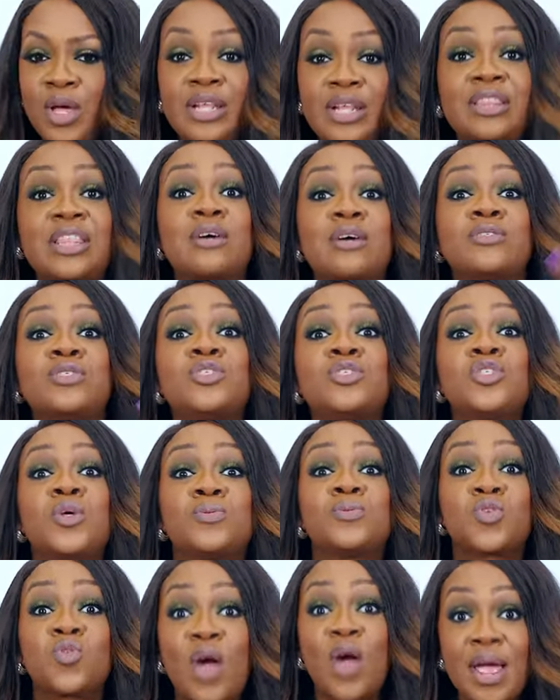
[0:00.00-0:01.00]
8,000
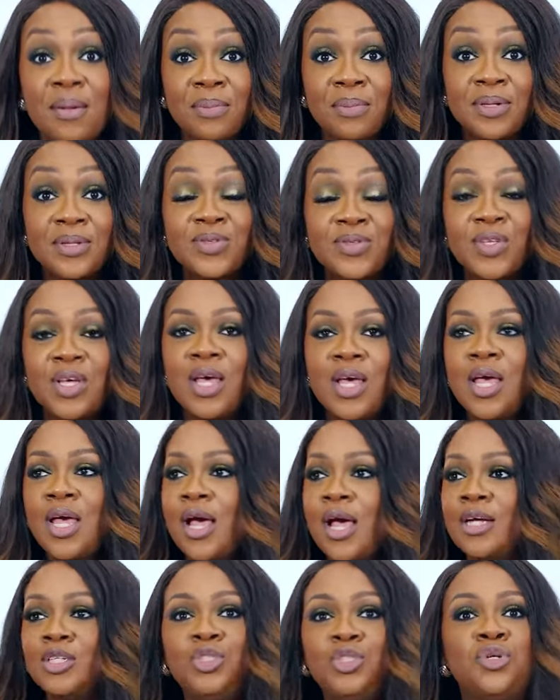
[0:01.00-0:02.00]
subscribers
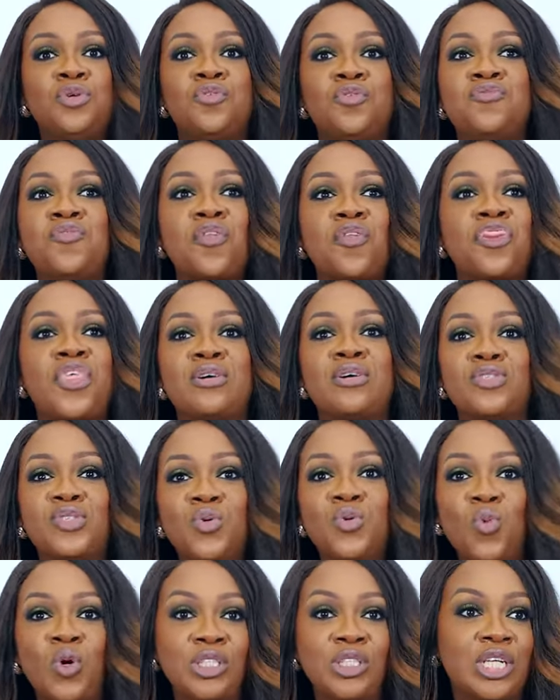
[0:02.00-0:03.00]
and you know
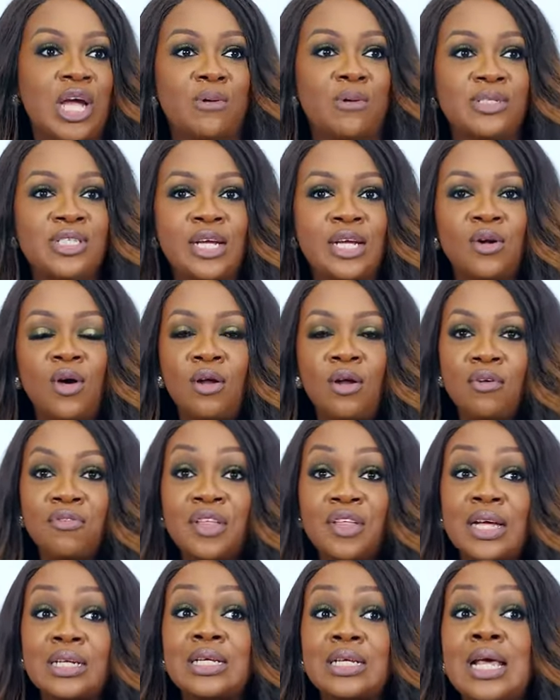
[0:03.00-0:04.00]
4,000 watch hours and all of
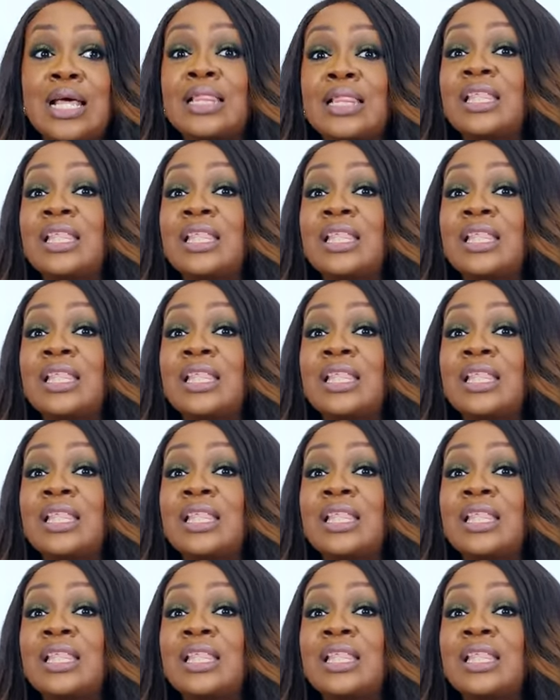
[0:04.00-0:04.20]
that.